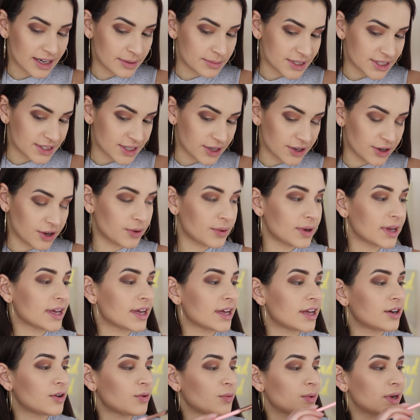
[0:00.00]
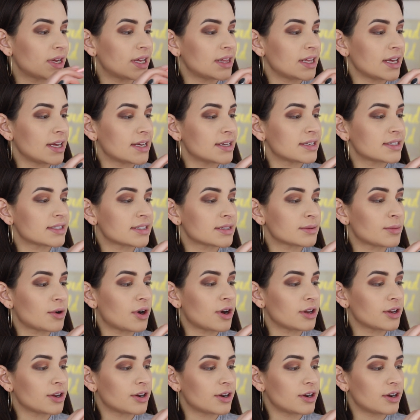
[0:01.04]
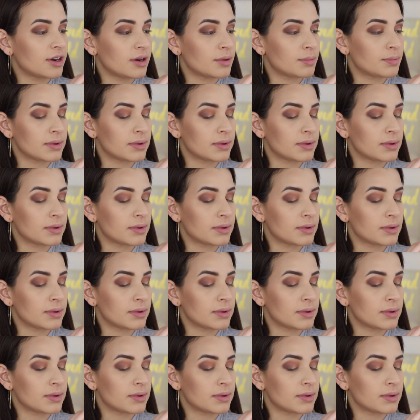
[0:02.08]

I'm just going to go in with a smaller